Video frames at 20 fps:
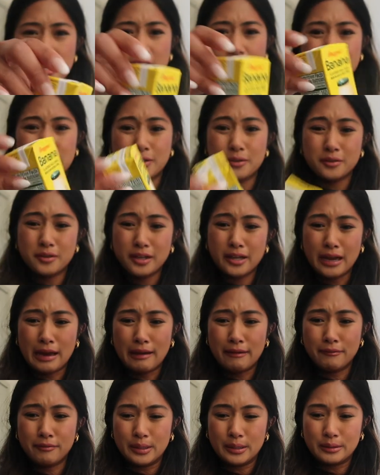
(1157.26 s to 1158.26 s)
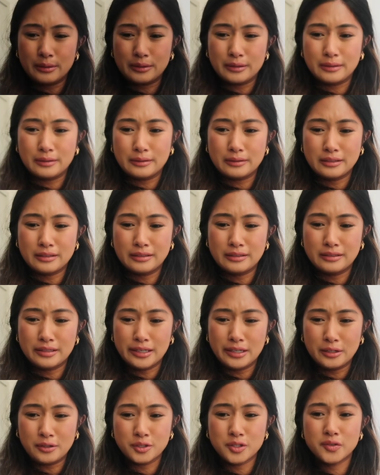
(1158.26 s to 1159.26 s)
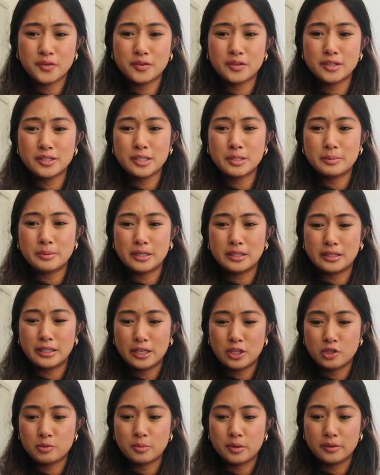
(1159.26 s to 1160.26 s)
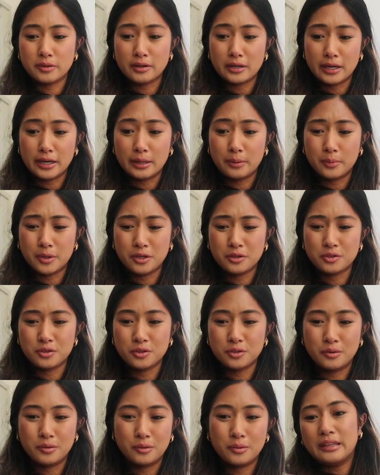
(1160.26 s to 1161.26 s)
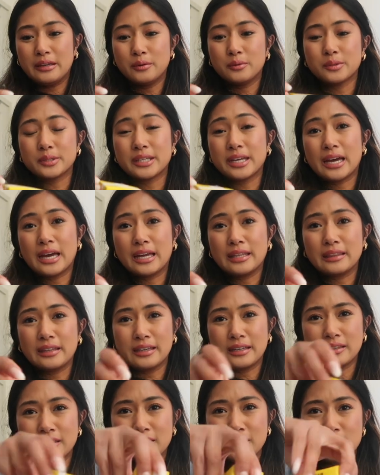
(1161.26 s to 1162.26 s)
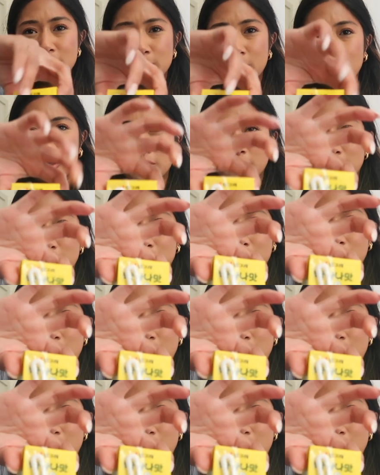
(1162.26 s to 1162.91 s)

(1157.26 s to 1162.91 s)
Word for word: I know they have bigger containers for this, but at the H Mart that I went to, they only had like the smaller